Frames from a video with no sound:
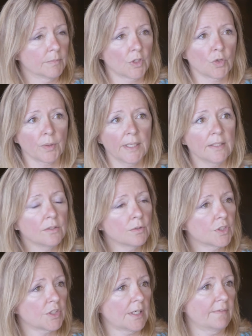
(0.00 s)
great
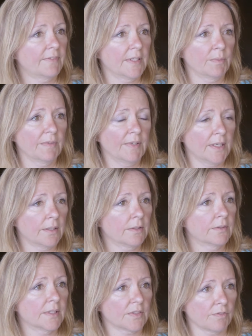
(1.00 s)
new chef that we've
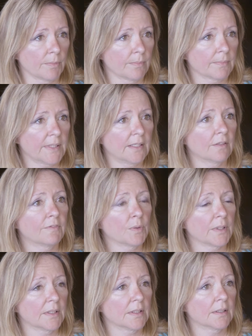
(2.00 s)
hired that's from
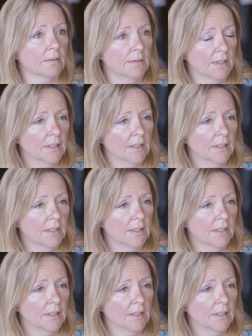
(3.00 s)
California.